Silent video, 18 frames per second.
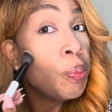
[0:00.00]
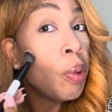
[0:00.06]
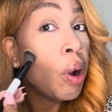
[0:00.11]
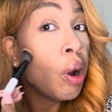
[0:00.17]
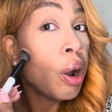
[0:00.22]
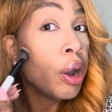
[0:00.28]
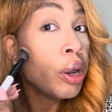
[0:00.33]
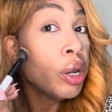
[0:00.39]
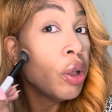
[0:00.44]

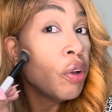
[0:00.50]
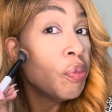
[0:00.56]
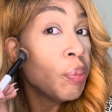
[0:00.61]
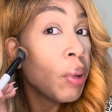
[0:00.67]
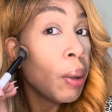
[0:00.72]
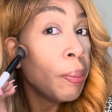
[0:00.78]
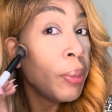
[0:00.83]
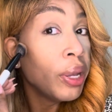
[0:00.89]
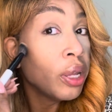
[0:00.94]
part of
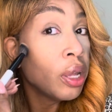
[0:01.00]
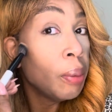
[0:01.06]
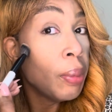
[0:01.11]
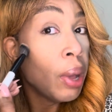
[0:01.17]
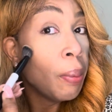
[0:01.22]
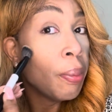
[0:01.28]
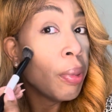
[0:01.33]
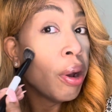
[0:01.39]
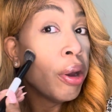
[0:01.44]
my Makeup by
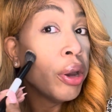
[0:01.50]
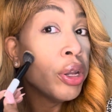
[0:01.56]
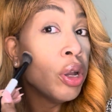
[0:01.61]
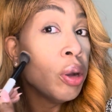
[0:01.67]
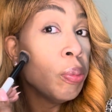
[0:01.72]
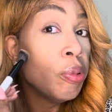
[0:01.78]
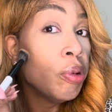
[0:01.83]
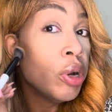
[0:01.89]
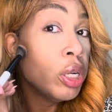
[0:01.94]
Mario
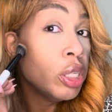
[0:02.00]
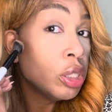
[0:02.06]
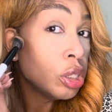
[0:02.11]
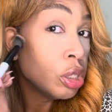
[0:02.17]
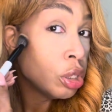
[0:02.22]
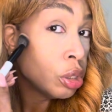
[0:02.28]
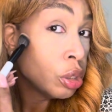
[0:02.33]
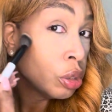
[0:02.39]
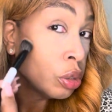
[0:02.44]

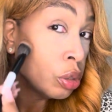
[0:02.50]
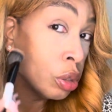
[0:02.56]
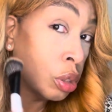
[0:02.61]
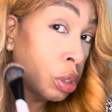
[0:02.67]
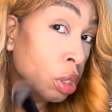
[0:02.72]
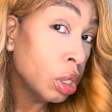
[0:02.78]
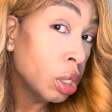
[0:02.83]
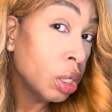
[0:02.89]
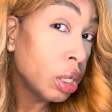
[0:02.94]
brush.
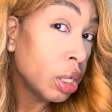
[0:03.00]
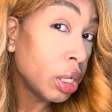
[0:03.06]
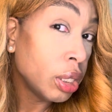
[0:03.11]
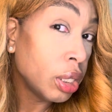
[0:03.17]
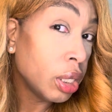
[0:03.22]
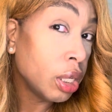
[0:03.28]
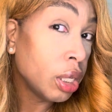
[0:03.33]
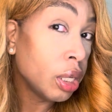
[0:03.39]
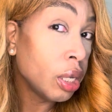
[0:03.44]
And
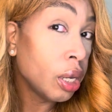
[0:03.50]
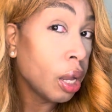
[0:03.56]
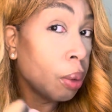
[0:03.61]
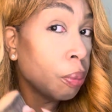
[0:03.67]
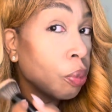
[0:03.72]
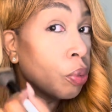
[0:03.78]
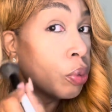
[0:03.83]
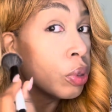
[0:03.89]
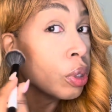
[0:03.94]
then
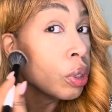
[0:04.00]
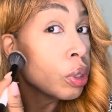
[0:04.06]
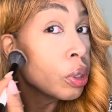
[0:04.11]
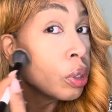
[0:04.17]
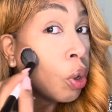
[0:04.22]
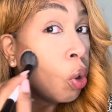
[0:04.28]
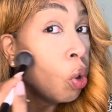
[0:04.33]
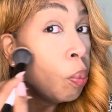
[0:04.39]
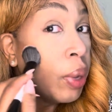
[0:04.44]
I'm gonna
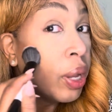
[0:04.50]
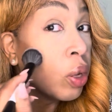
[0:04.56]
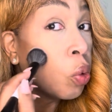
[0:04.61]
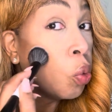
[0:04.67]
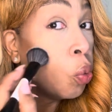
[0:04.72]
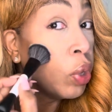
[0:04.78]
go back